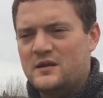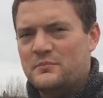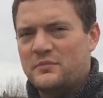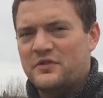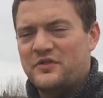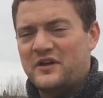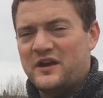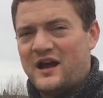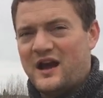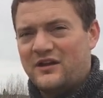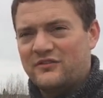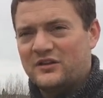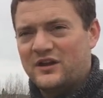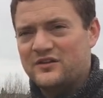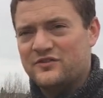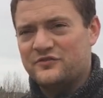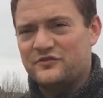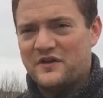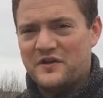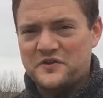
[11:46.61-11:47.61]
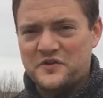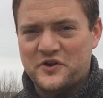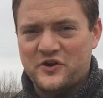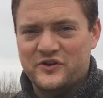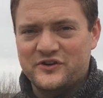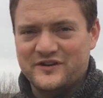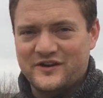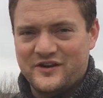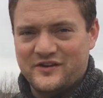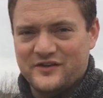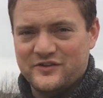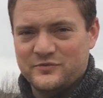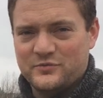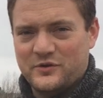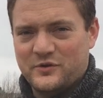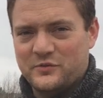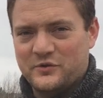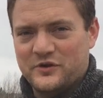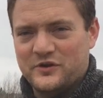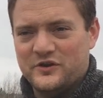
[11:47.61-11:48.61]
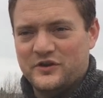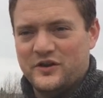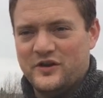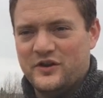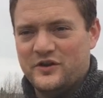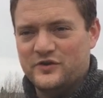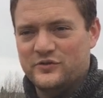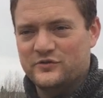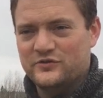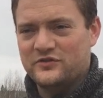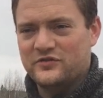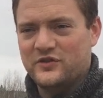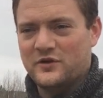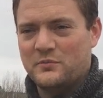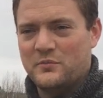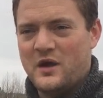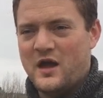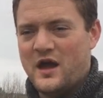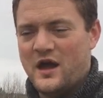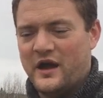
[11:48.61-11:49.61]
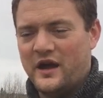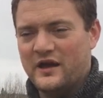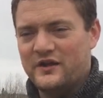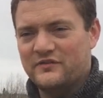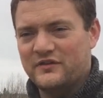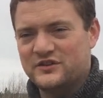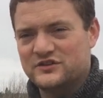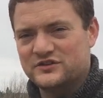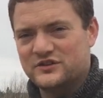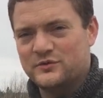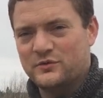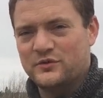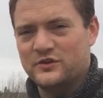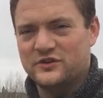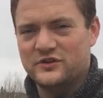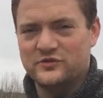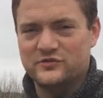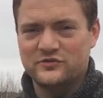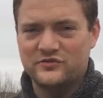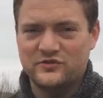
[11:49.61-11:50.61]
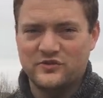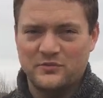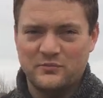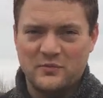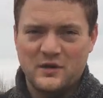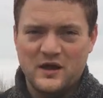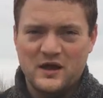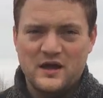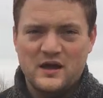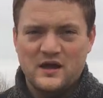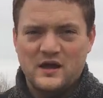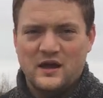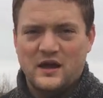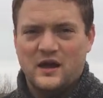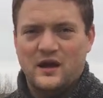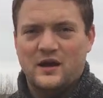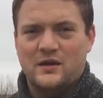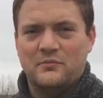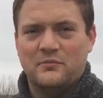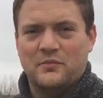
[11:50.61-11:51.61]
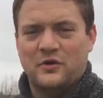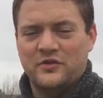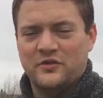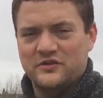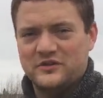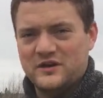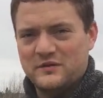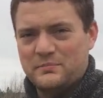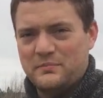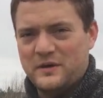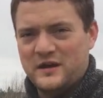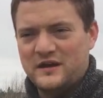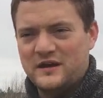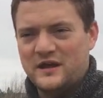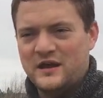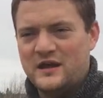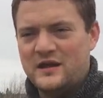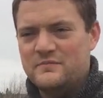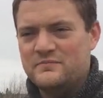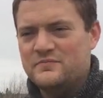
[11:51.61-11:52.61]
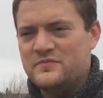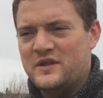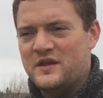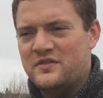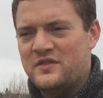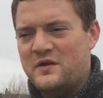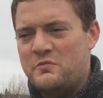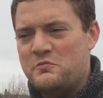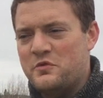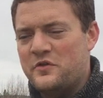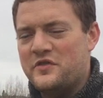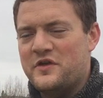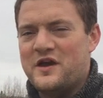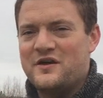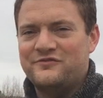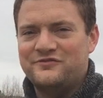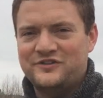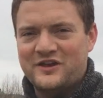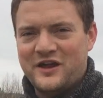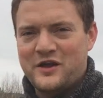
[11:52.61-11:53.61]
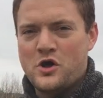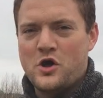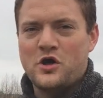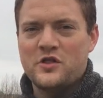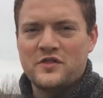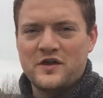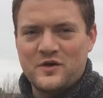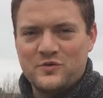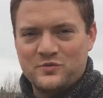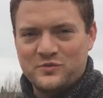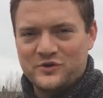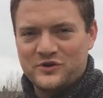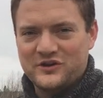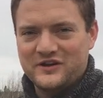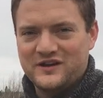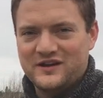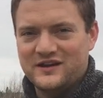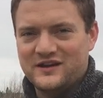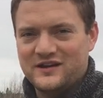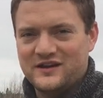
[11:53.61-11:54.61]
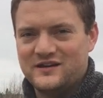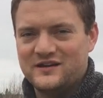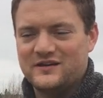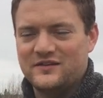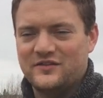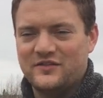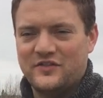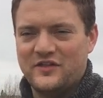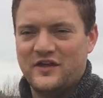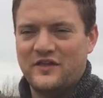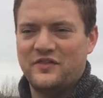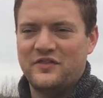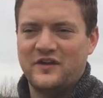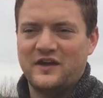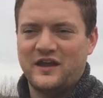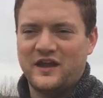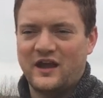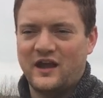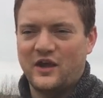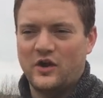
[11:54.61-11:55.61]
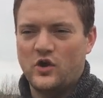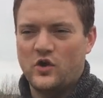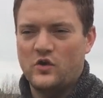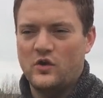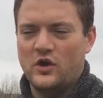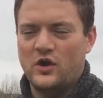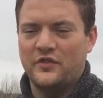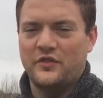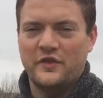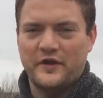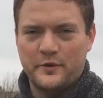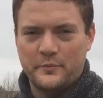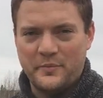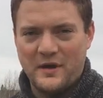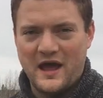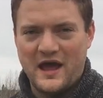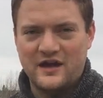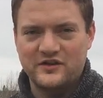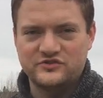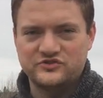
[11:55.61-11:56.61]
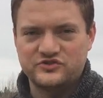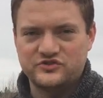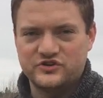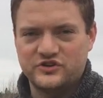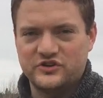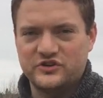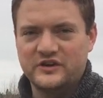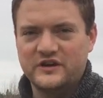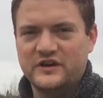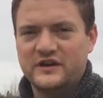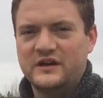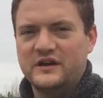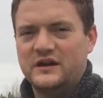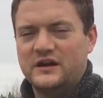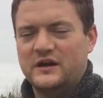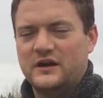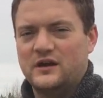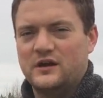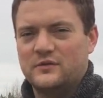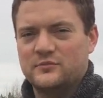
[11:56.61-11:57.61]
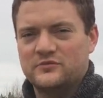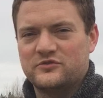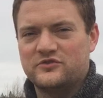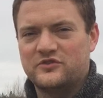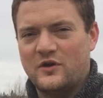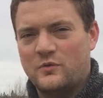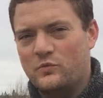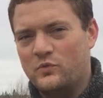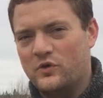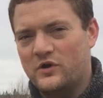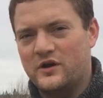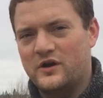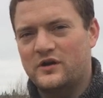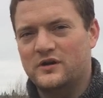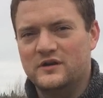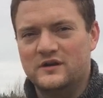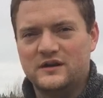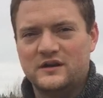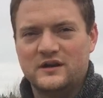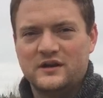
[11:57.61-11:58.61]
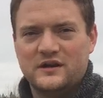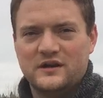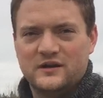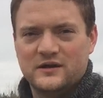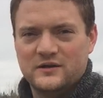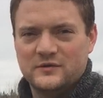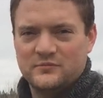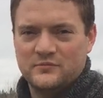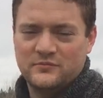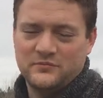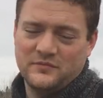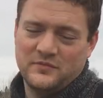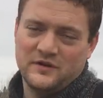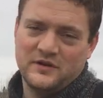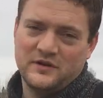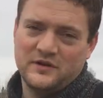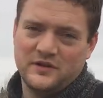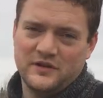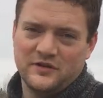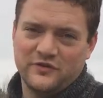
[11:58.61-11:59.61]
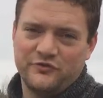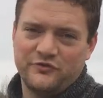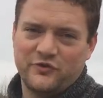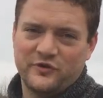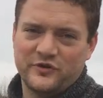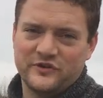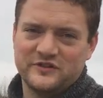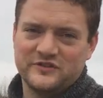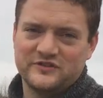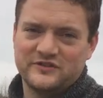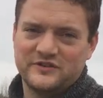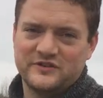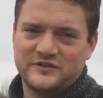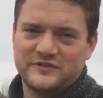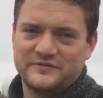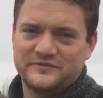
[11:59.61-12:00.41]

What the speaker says: But then I have lots of other garden areas where I want to use them. I eventually want to use them on the deep bedding. And then when they have done all that work, then they can go on their pasture somewhere in the forest.